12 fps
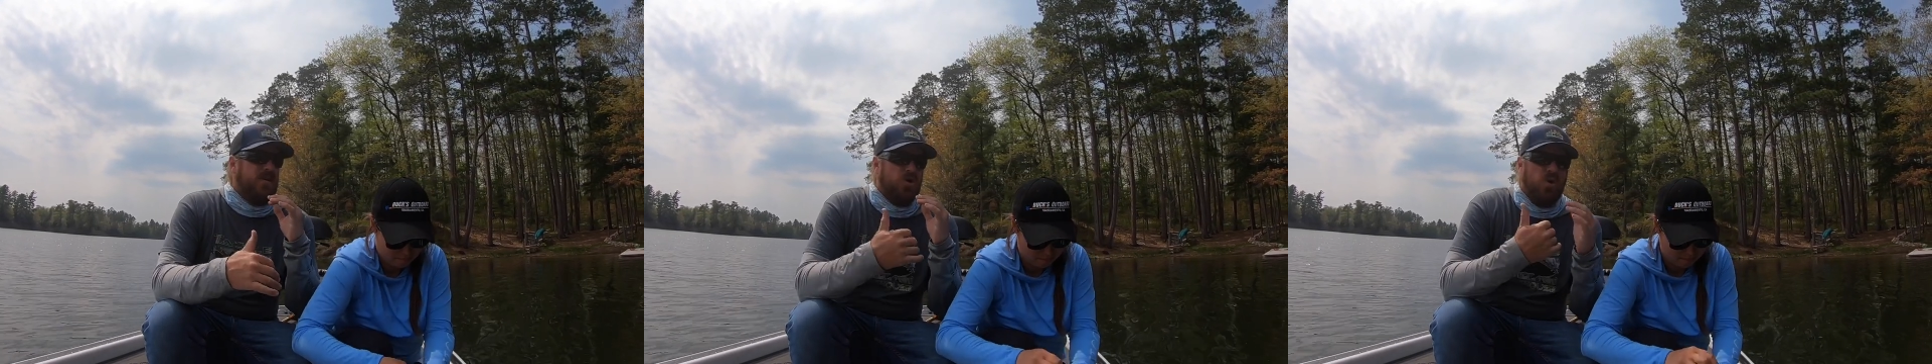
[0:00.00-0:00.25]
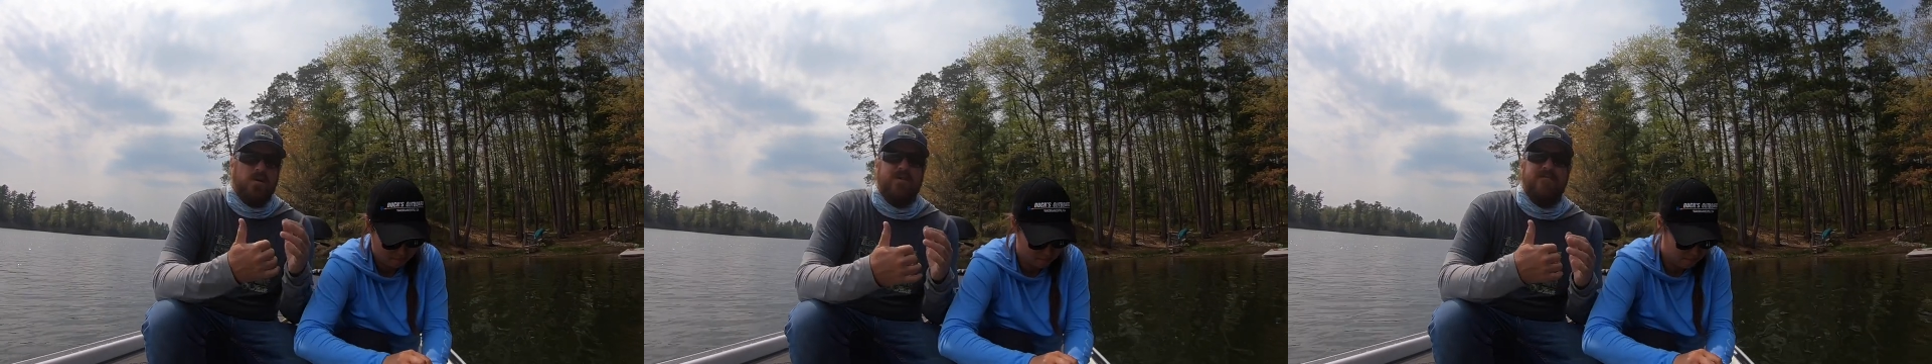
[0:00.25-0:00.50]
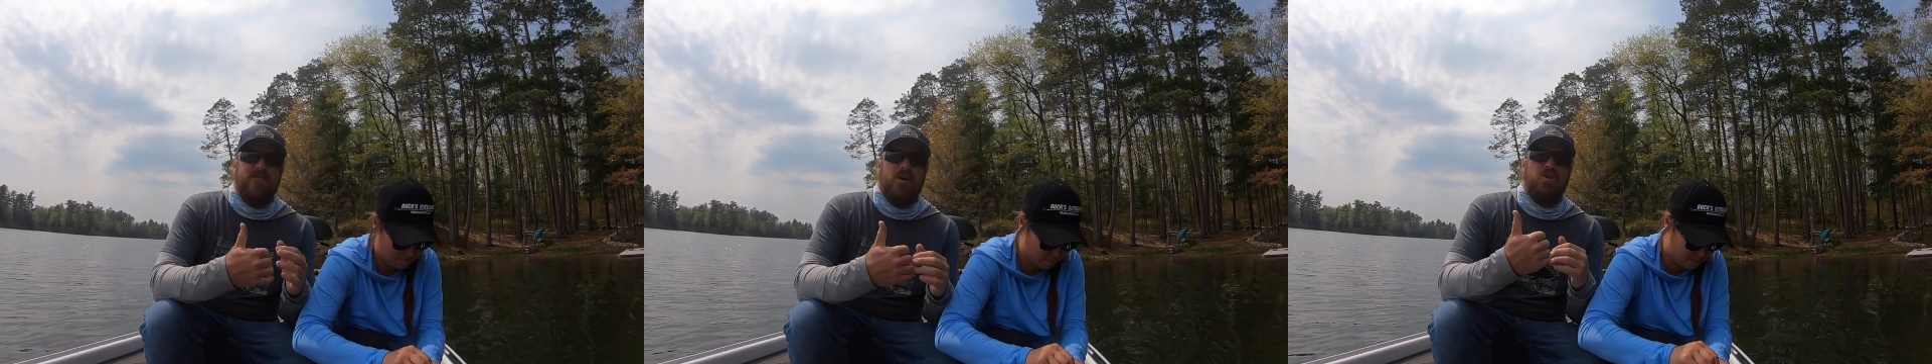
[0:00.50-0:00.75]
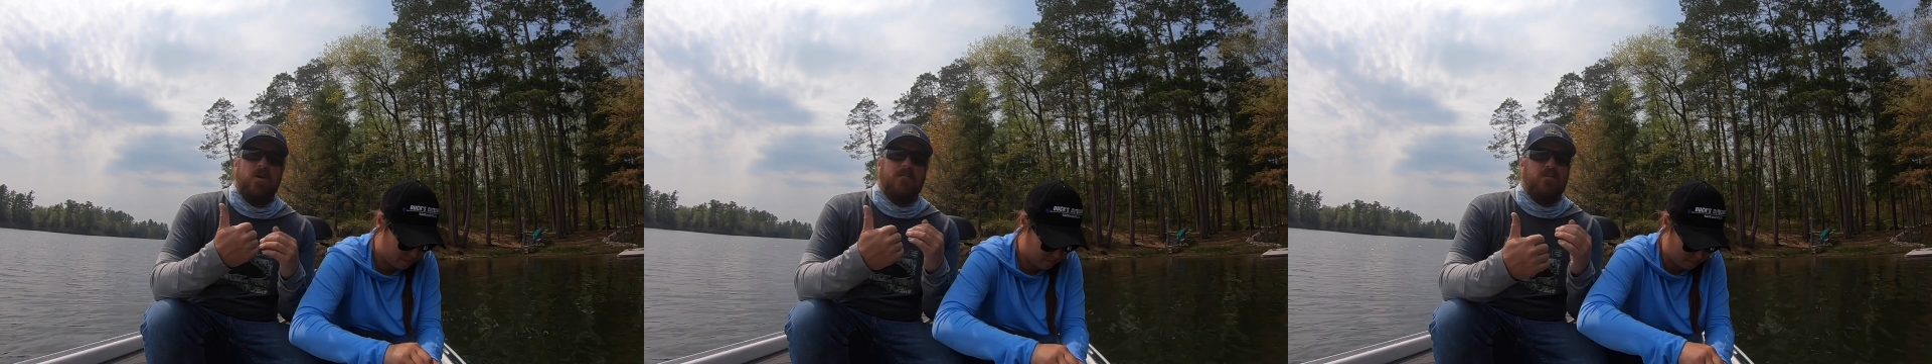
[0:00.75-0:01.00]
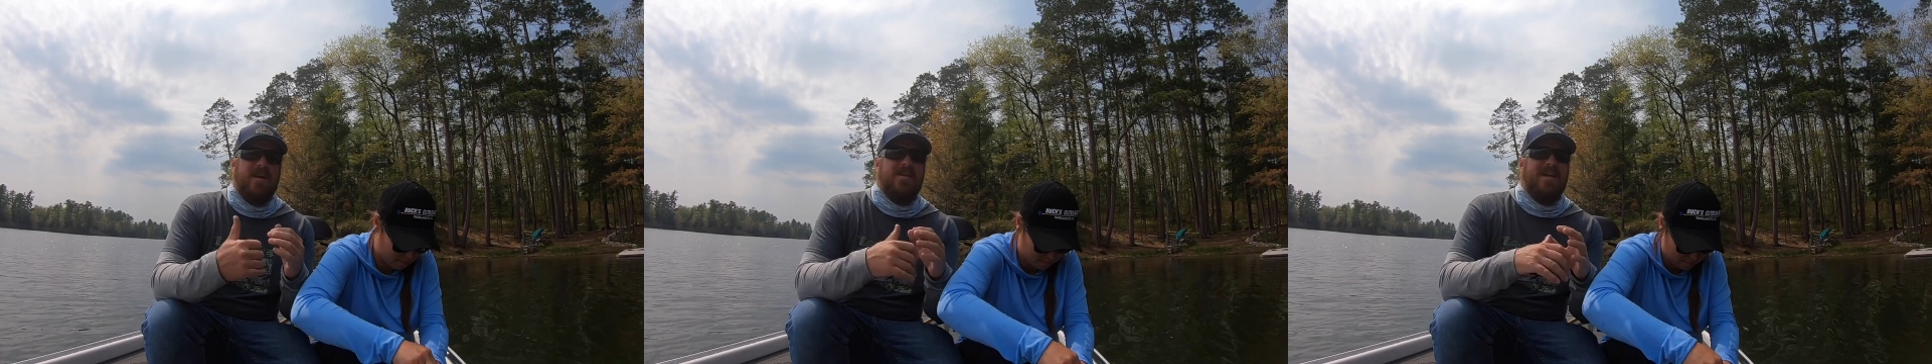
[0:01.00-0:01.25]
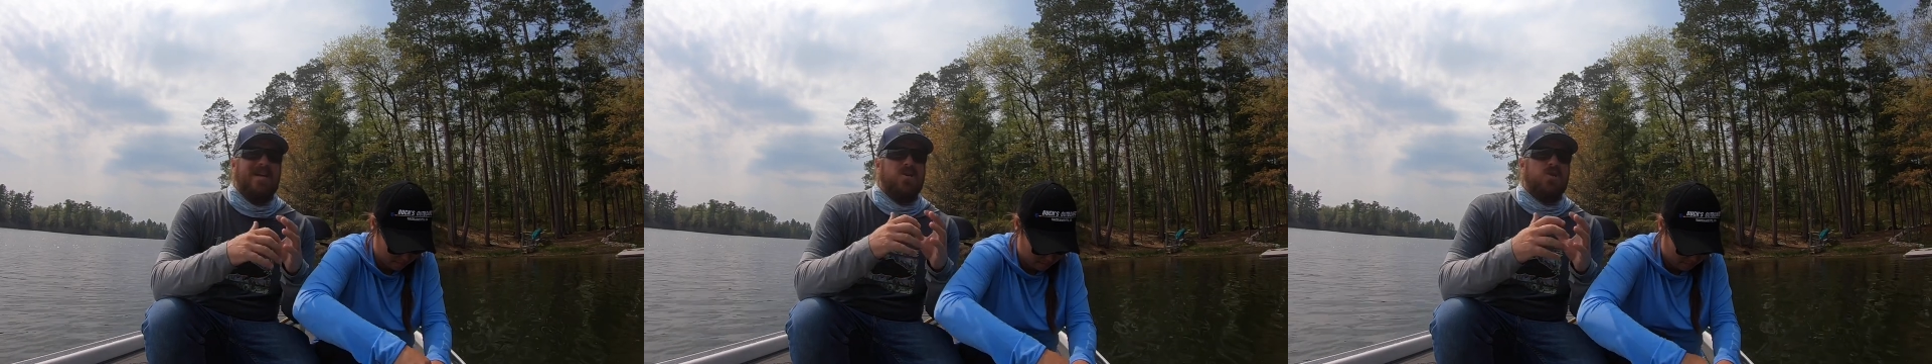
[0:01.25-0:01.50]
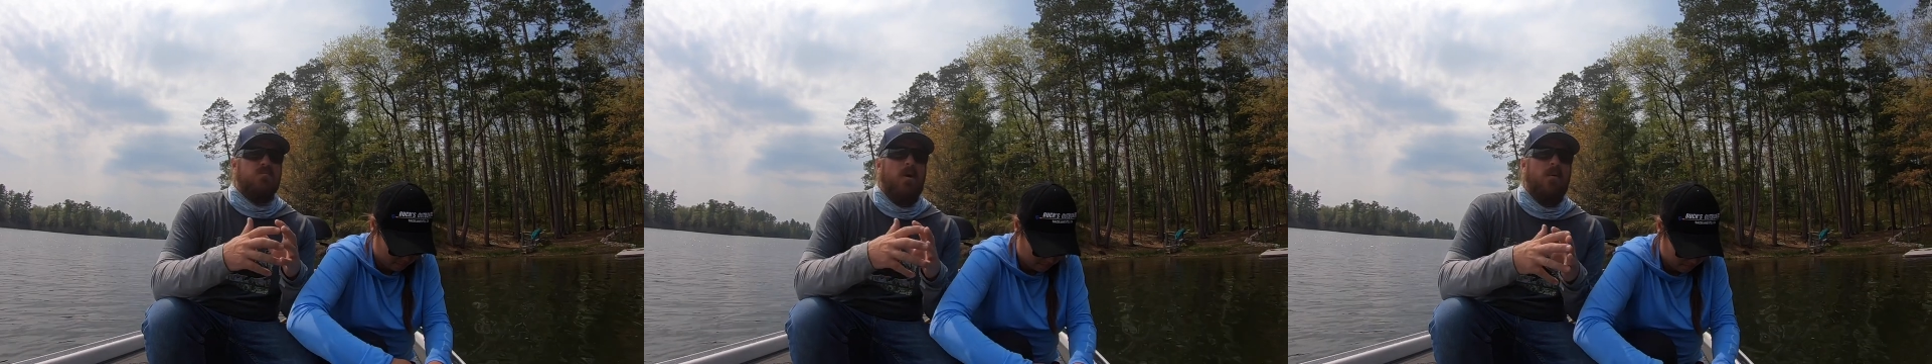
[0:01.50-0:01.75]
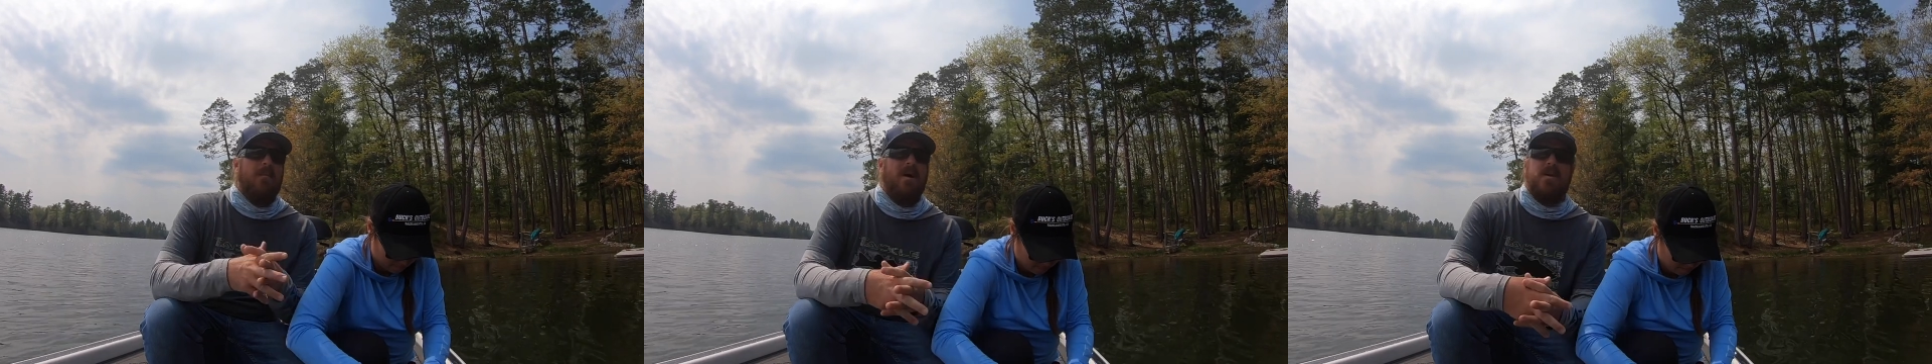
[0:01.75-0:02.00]
target fish and break down a
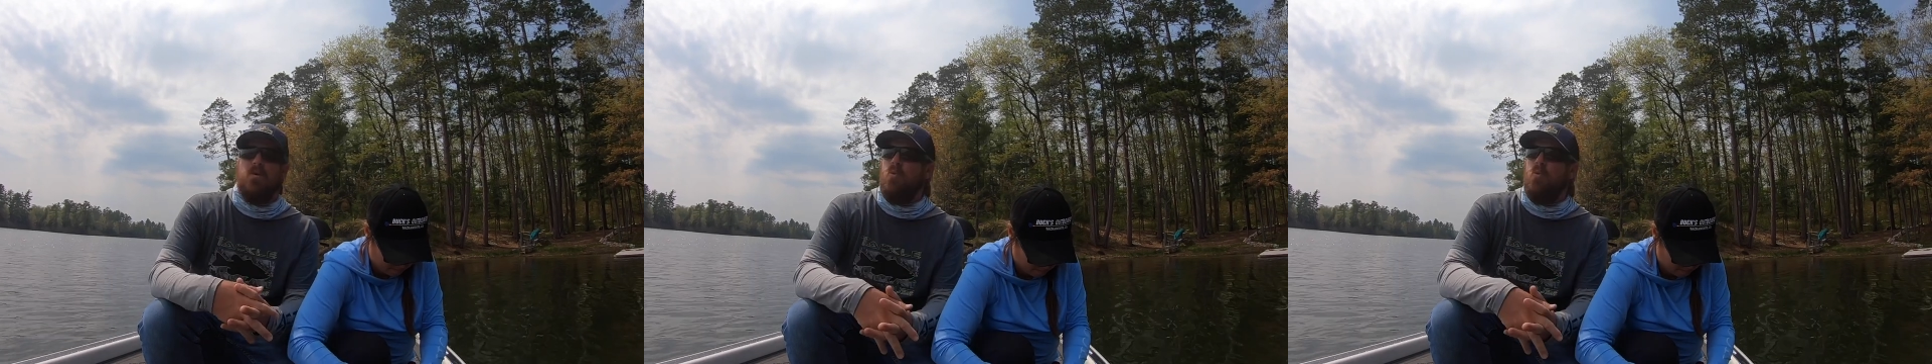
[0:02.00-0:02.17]
small body of